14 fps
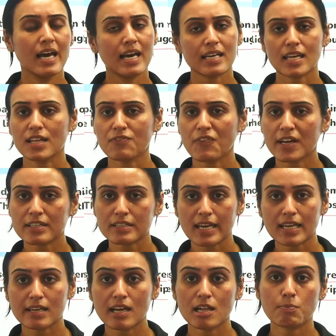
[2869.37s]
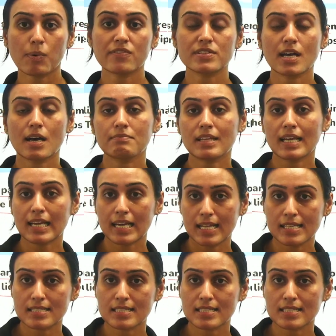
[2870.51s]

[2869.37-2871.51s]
can we take help of something else?